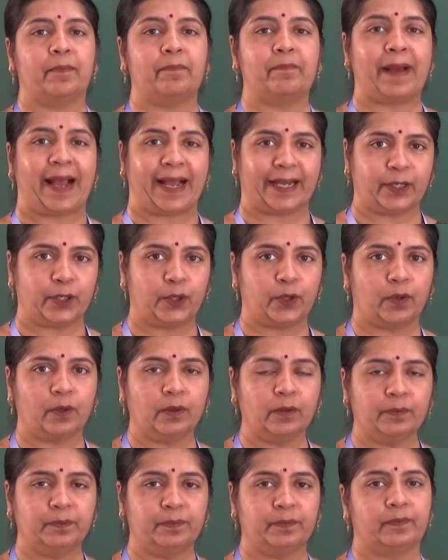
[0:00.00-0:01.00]

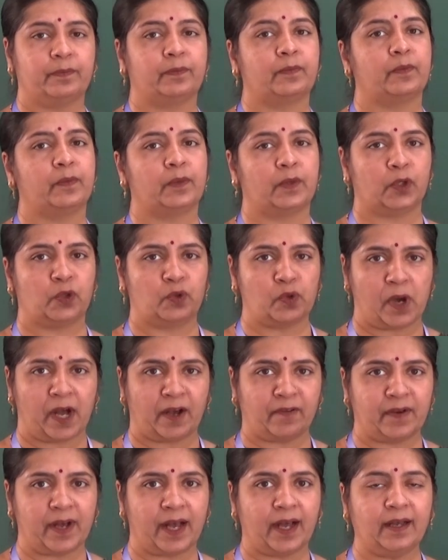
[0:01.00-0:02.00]
Mango,
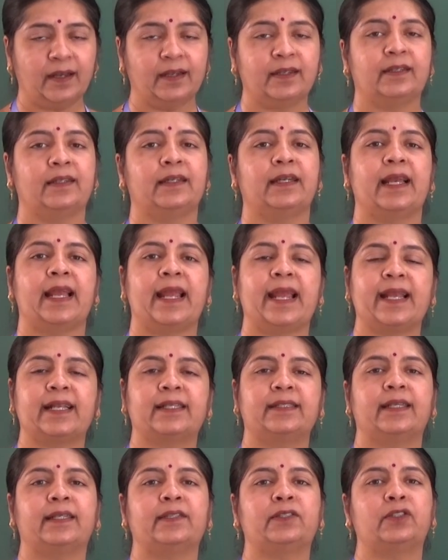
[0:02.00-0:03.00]
guava,
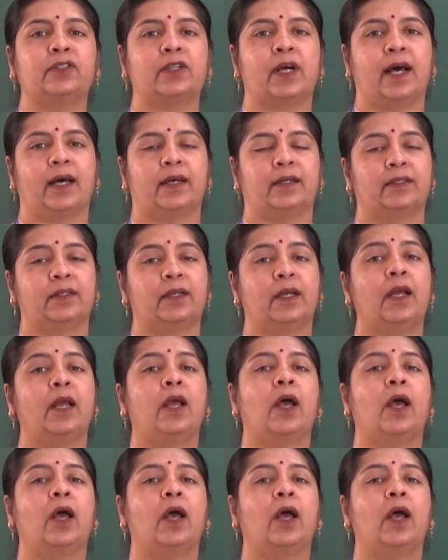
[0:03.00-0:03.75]
etc.